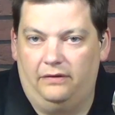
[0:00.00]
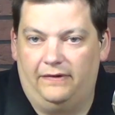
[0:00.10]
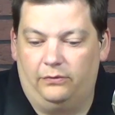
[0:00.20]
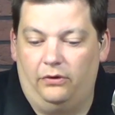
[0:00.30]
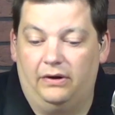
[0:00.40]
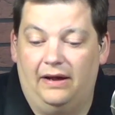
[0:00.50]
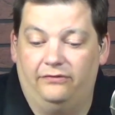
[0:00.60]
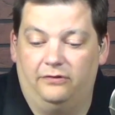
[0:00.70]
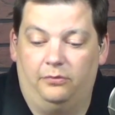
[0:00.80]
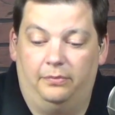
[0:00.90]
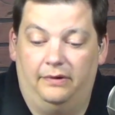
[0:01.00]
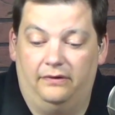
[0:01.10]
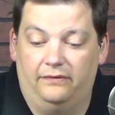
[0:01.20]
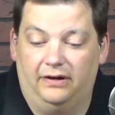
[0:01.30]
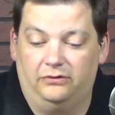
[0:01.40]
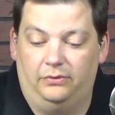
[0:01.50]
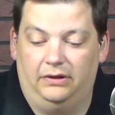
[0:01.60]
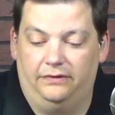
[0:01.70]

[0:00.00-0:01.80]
In fact, we already have stuff prepared for next week.